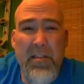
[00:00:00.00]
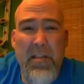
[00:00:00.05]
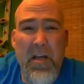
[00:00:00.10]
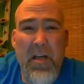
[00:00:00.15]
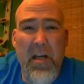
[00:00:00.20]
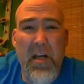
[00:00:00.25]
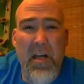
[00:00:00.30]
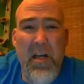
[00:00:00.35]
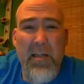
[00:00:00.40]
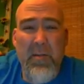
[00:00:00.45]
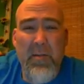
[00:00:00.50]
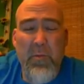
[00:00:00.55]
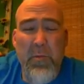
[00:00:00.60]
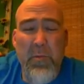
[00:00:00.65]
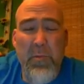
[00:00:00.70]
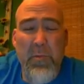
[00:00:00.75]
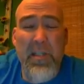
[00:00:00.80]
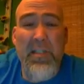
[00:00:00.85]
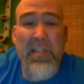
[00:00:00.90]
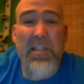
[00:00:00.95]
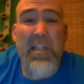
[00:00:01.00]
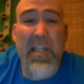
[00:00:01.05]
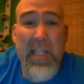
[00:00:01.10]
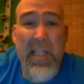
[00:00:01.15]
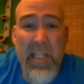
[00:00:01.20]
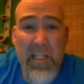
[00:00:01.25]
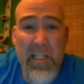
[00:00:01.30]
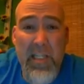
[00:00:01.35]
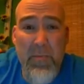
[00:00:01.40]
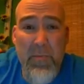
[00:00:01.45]
contact with me is to
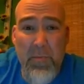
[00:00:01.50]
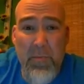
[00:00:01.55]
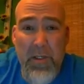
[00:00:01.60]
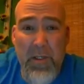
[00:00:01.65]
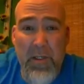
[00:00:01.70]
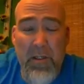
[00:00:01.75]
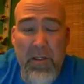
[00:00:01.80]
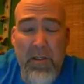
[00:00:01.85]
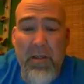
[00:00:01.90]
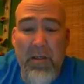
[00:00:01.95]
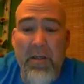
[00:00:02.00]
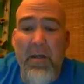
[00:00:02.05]
email me.